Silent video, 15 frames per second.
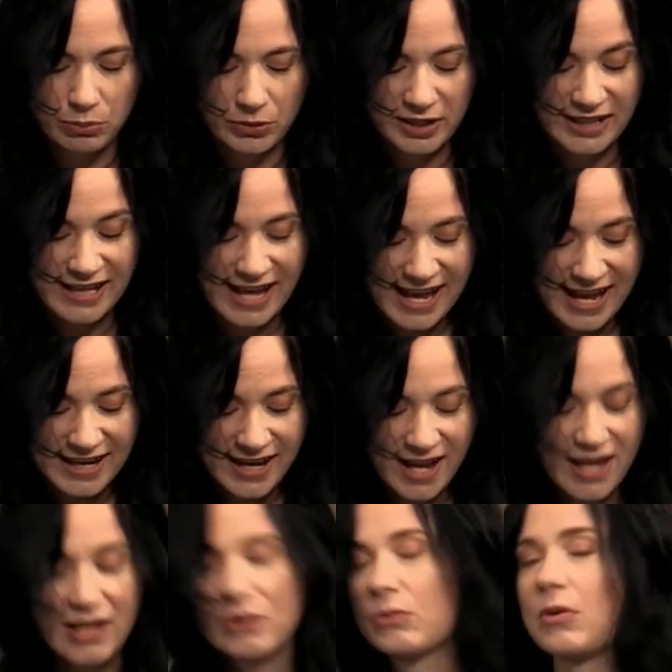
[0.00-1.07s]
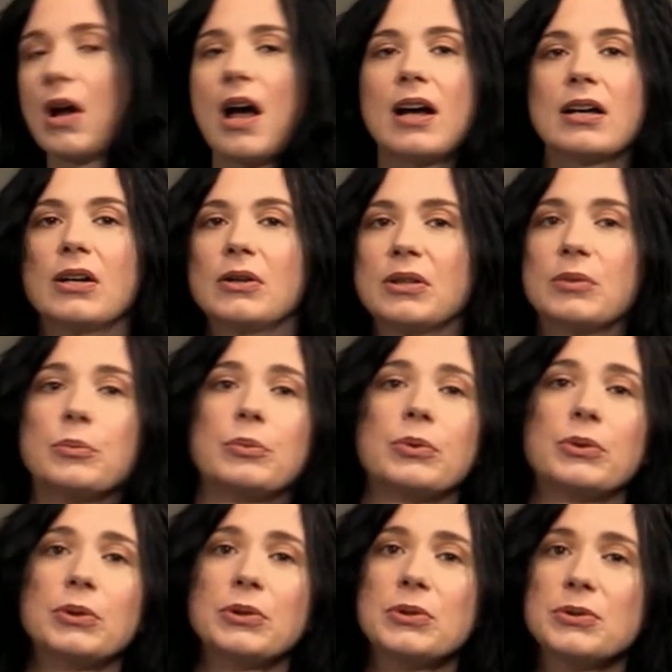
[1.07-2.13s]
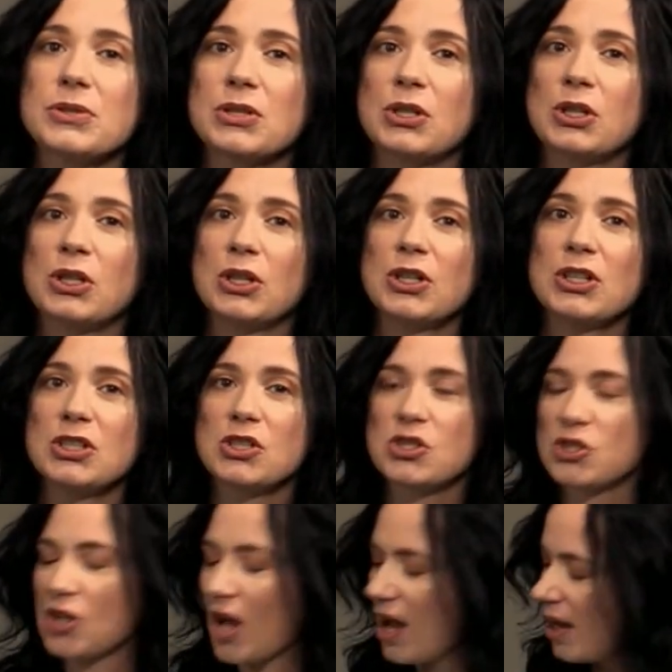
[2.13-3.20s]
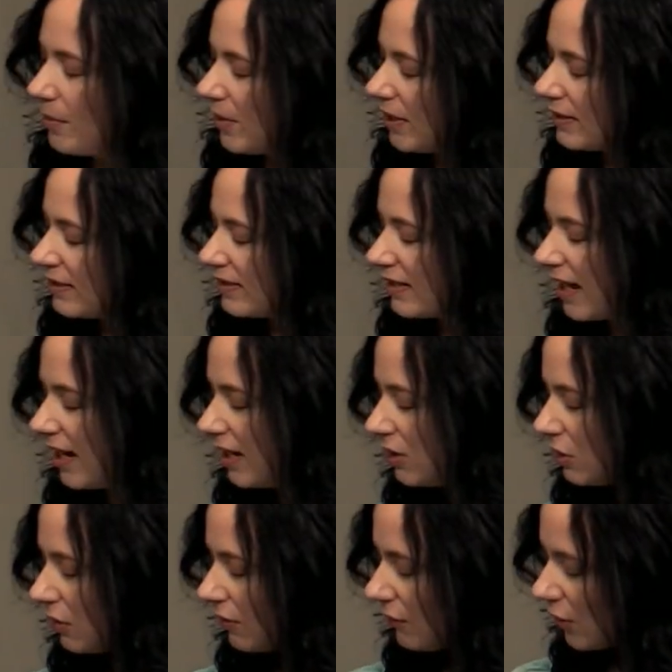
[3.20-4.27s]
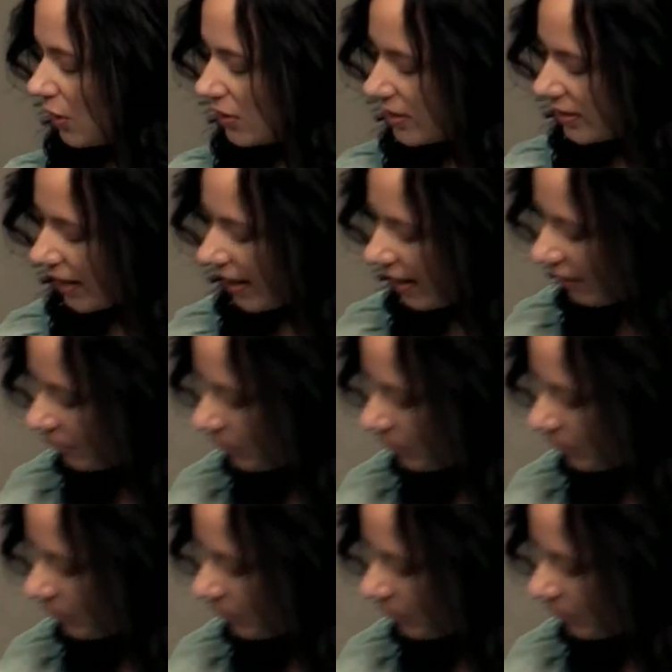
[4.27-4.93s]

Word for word: Brianna and Rocco and Bruce, good job on saying your verse, and I